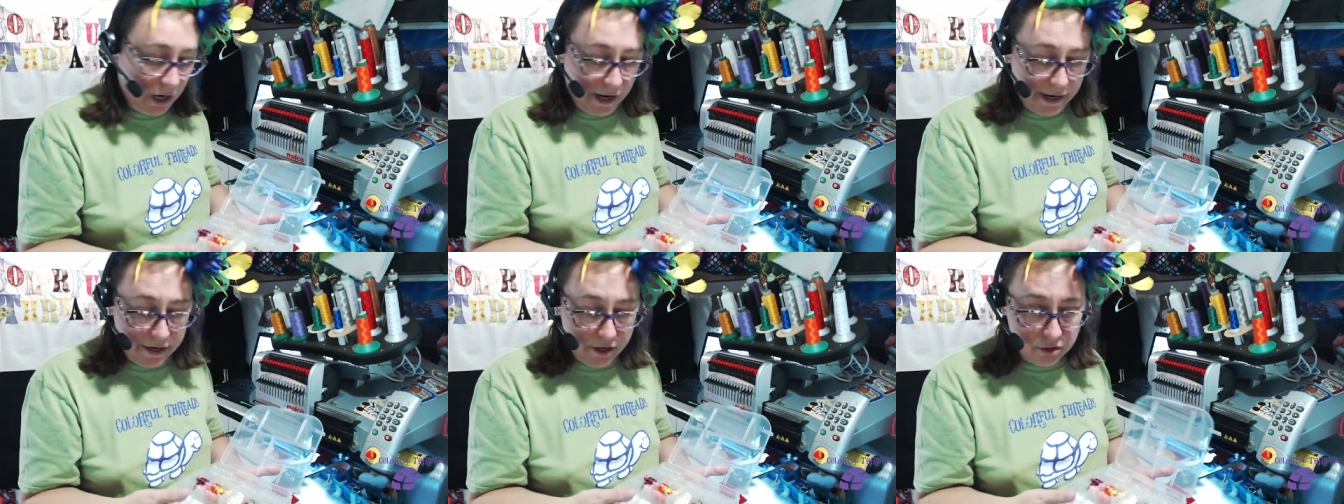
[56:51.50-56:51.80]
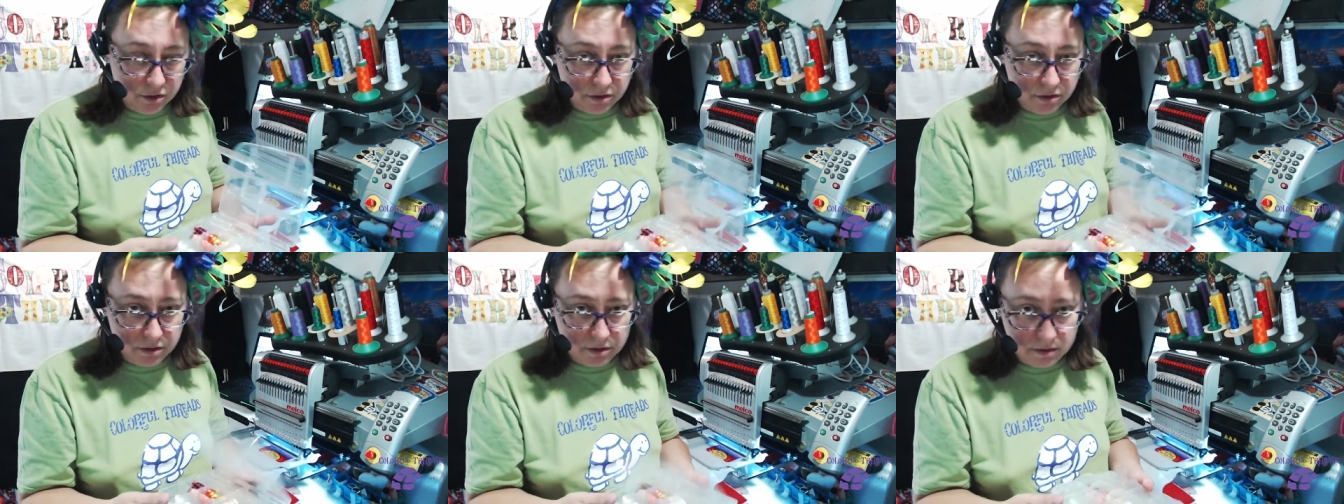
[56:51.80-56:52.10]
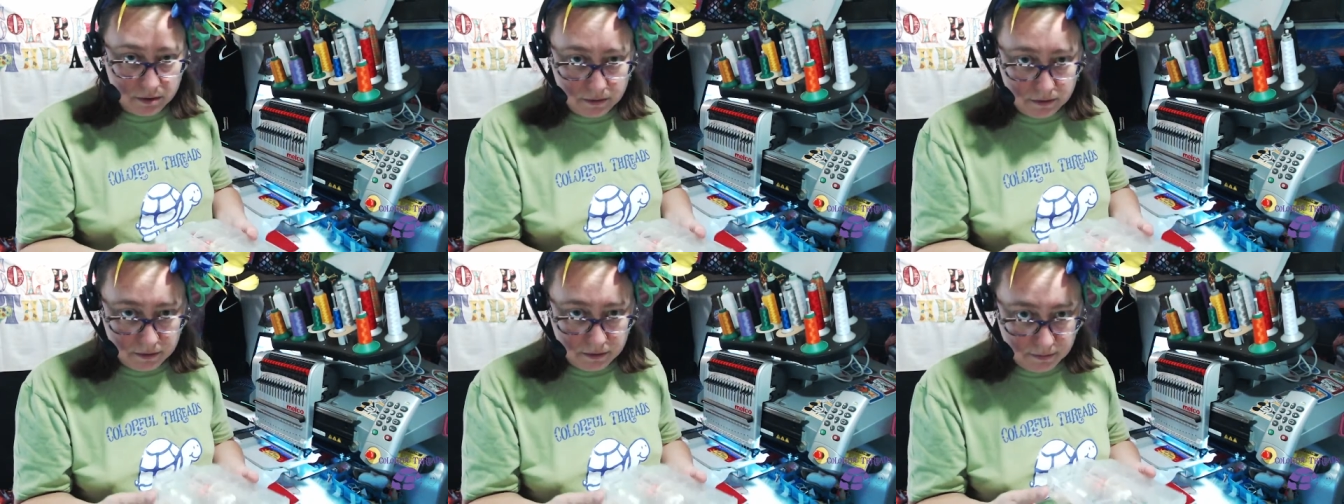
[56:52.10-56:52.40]
I use
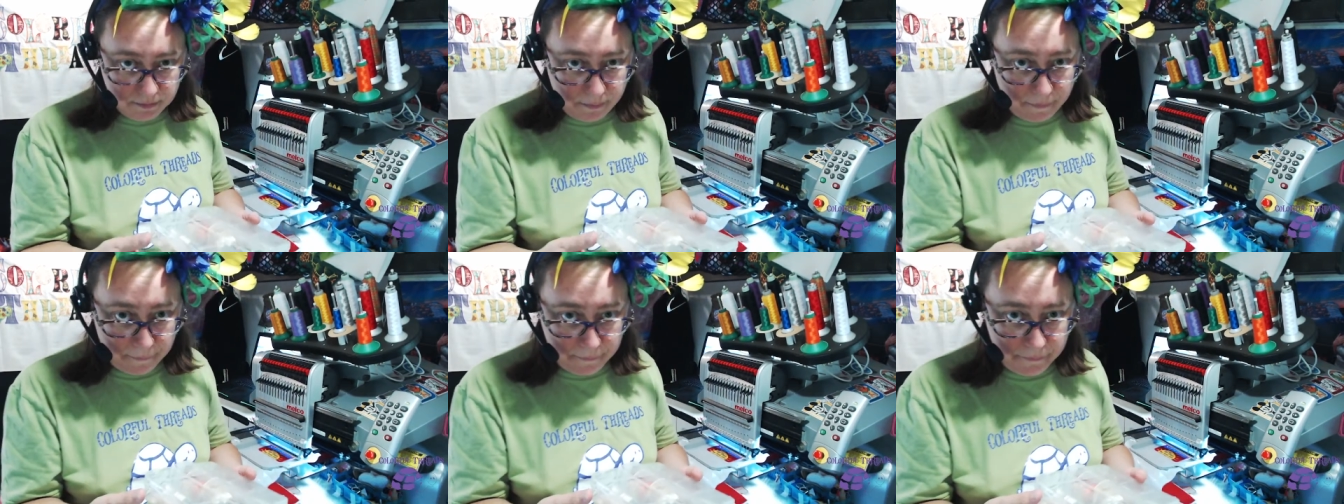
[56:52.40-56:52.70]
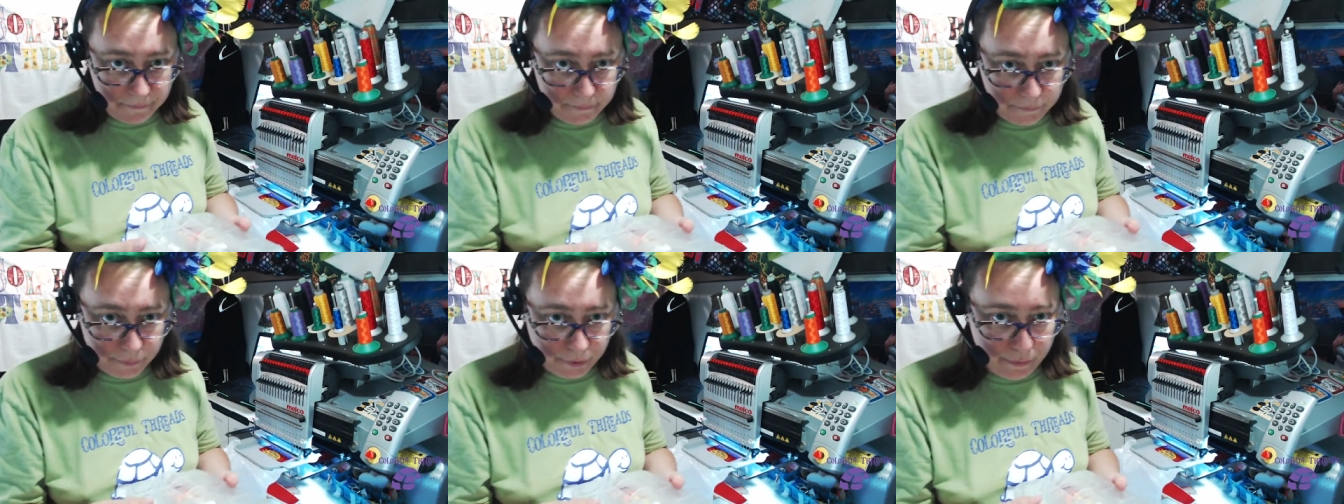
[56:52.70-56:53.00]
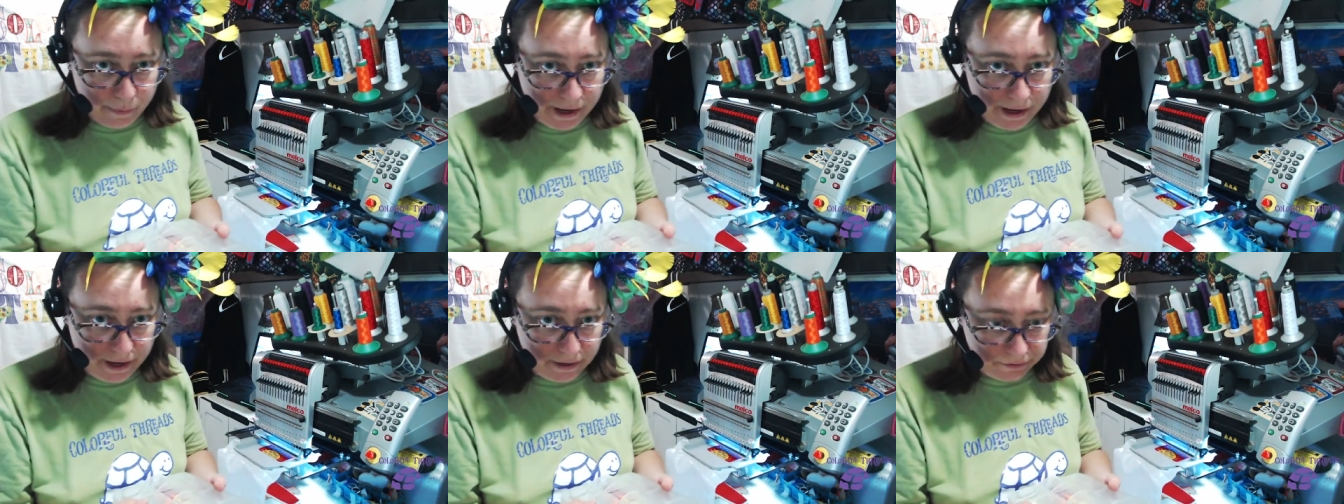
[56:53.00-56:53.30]

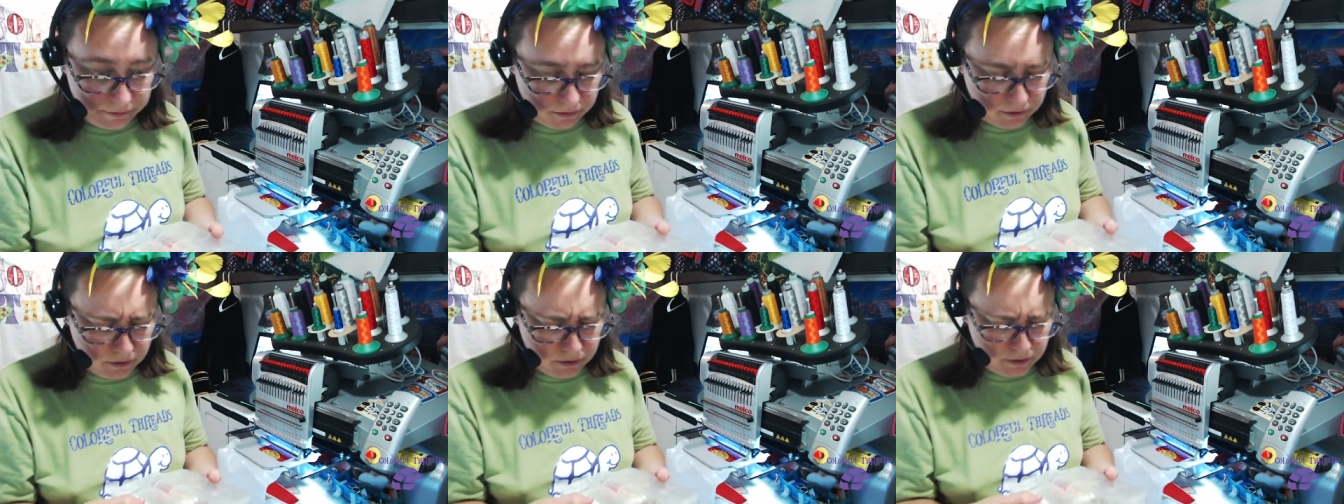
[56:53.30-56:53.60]
pre-wound